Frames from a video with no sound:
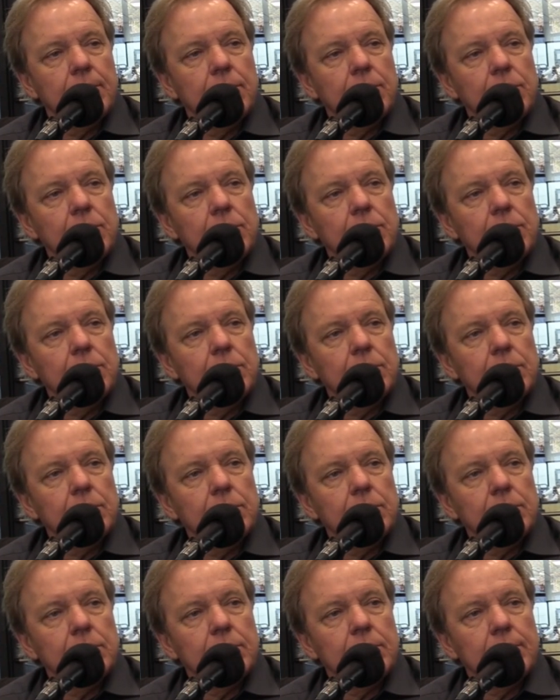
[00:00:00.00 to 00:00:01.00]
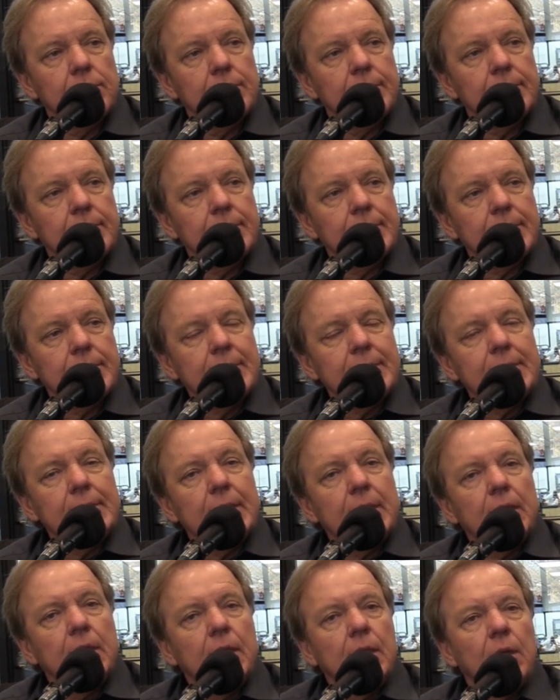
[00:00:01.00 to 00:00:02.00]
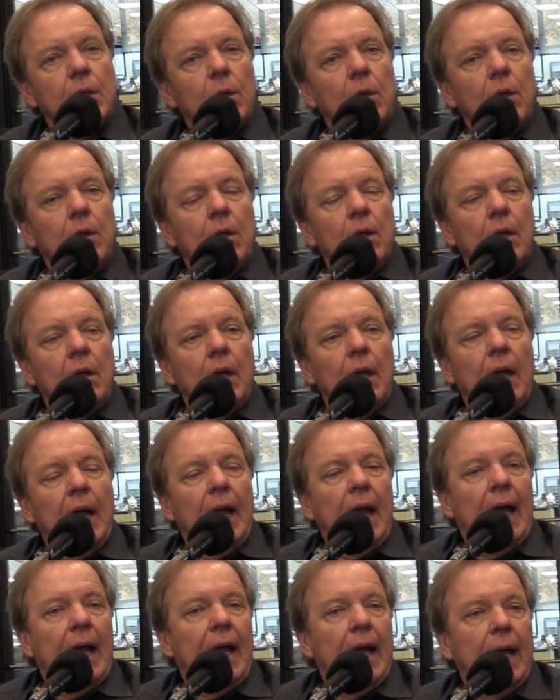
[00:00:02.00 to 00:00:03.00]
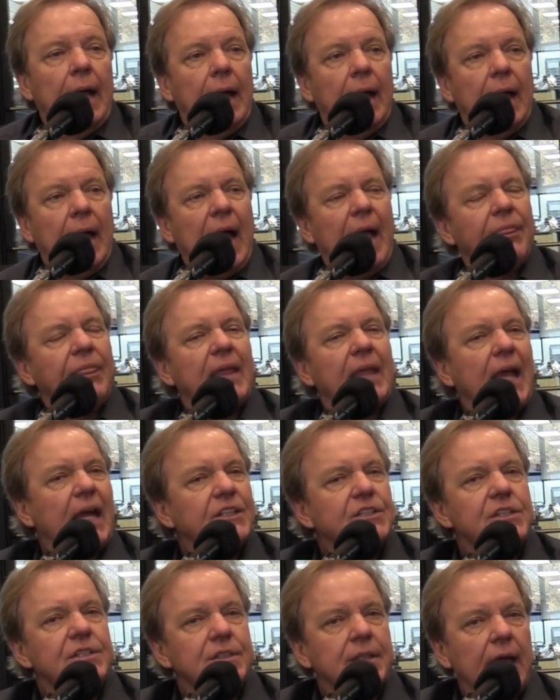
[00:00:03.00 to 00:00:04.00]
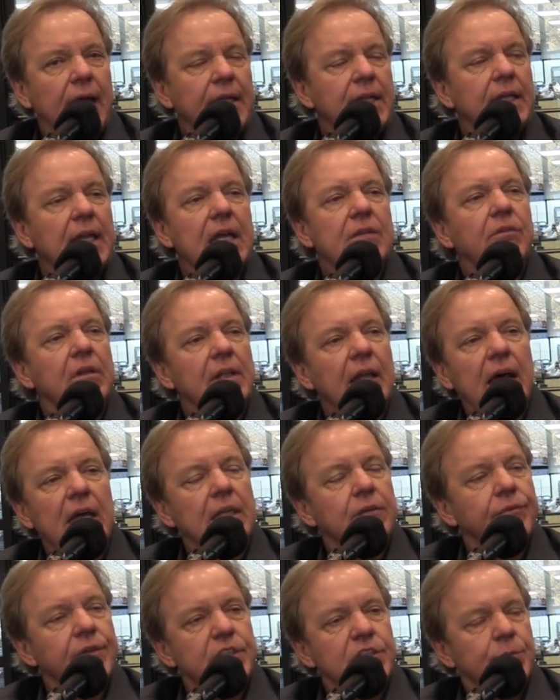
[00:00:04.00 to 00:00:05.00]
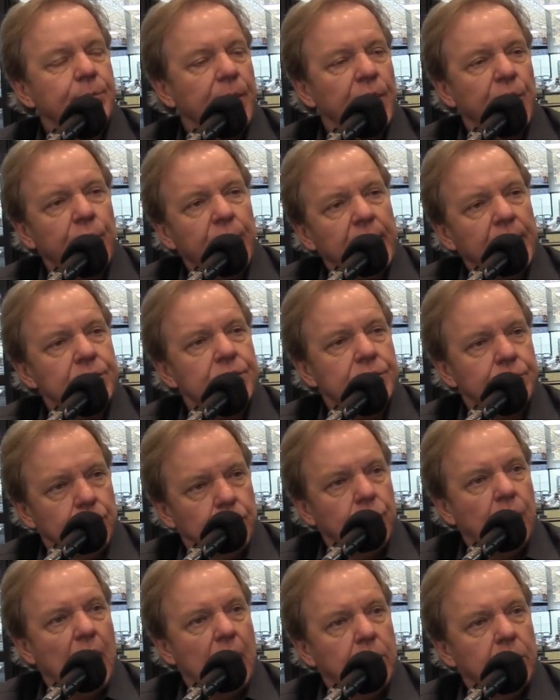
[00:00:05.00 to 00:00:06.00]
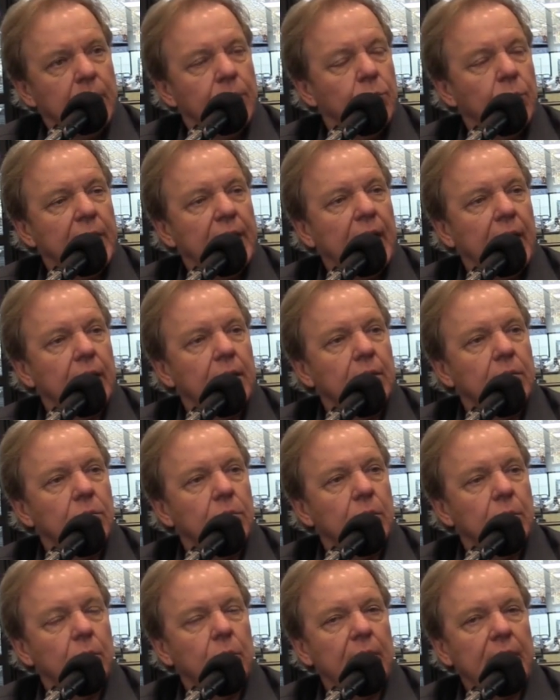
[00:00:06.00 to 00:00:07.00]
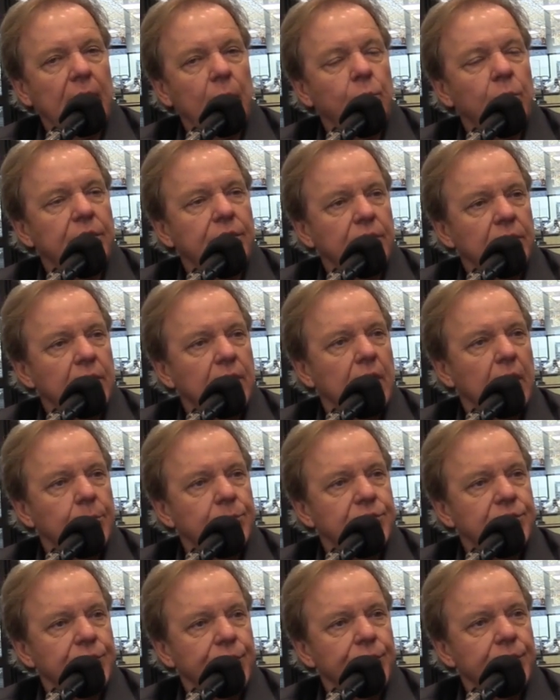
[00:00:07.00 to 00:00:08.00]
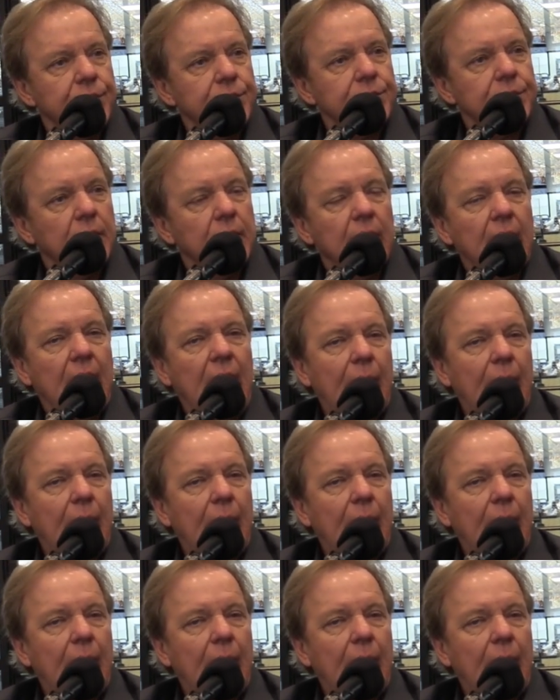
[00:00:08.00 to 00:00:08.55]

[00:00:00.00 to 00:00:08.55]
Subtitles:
What was the difference that year in particular? I think I didn't have a lot of experience probably when I went to the Cup Series.